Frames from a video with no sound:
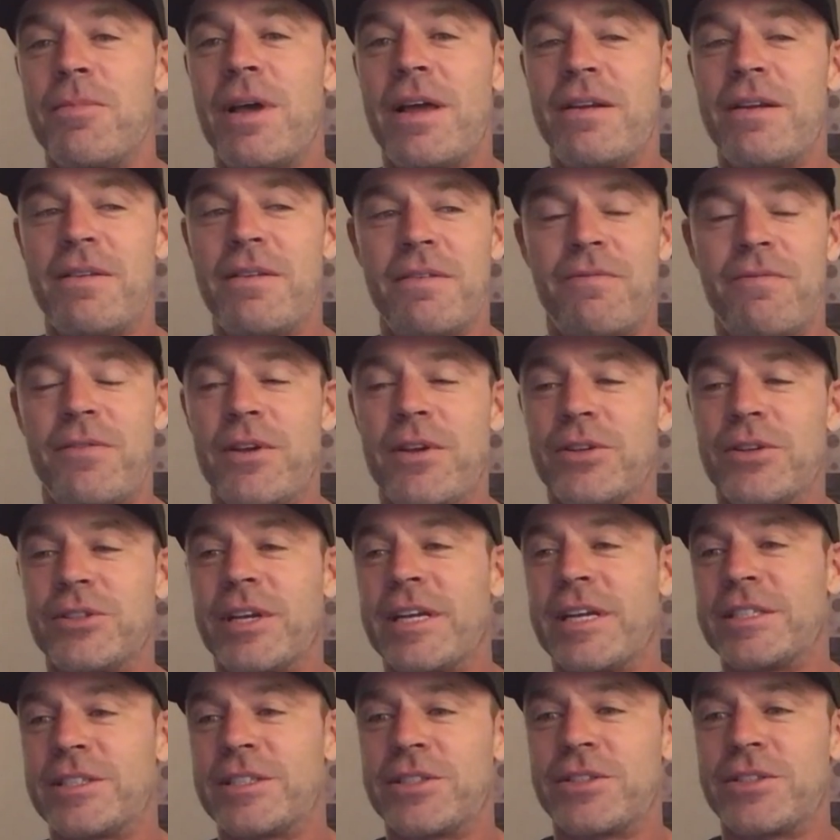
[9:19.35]
it feels like
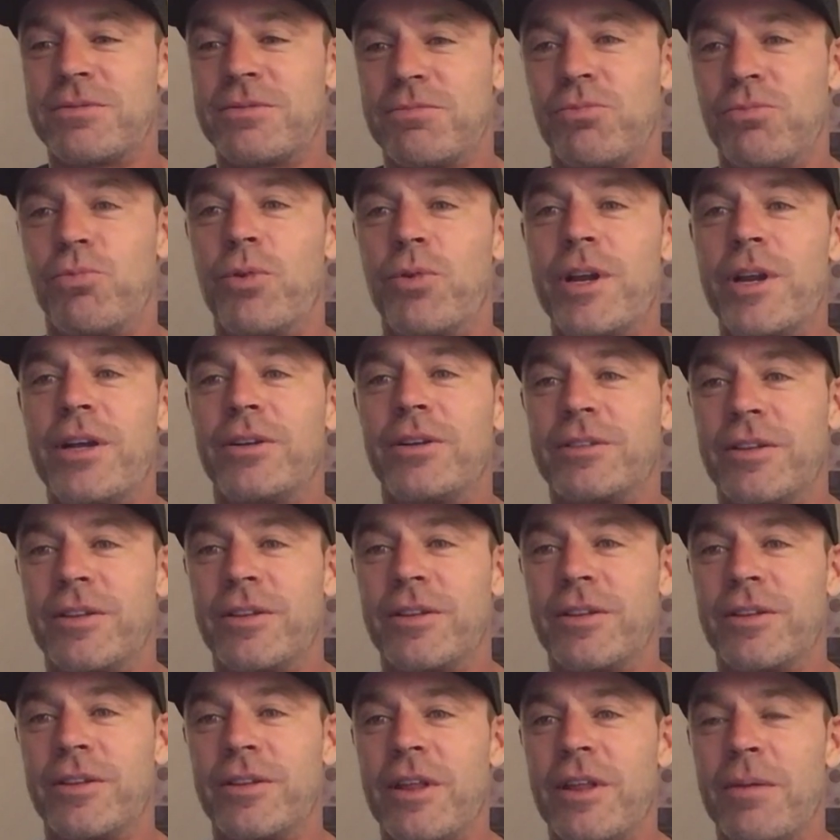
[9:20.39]
it's real to
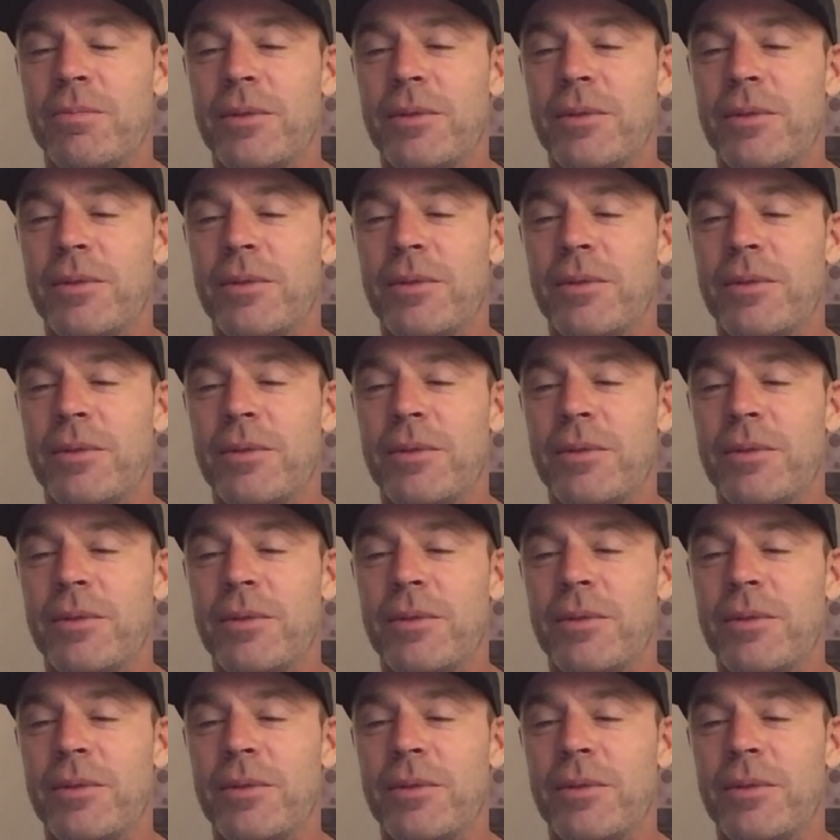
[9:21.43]
them.